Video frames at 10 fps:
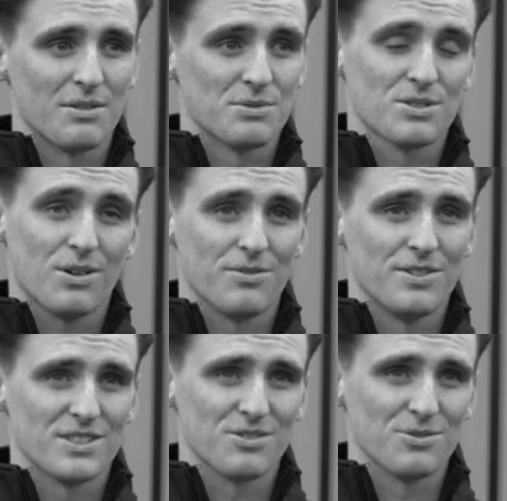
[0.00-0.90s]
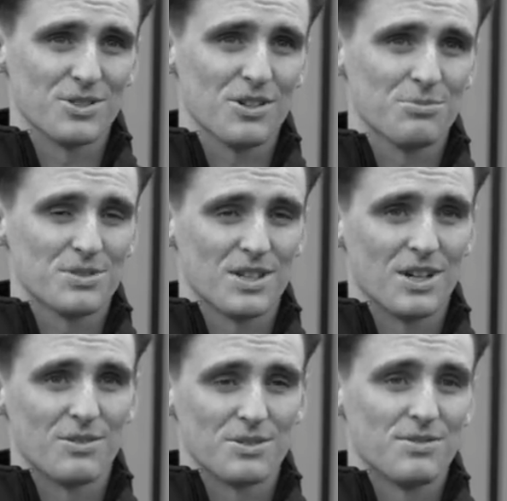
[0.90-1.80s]
It was quite a physical job,
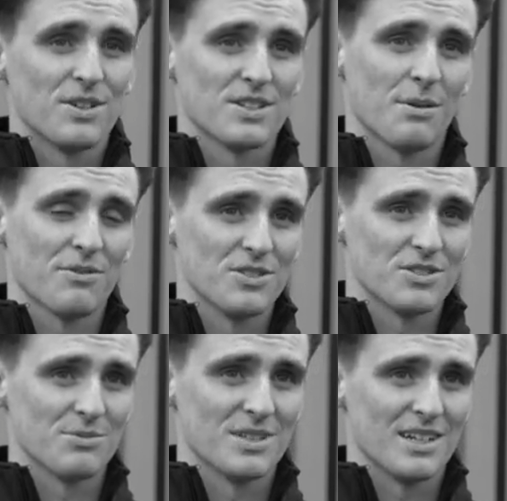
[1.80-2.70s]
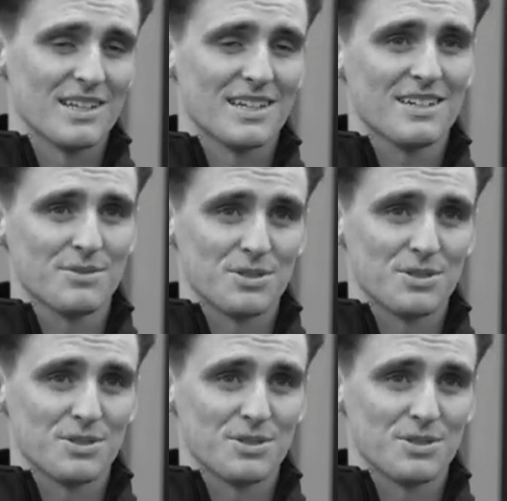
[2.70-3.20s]
so it was the first time I've done something like that,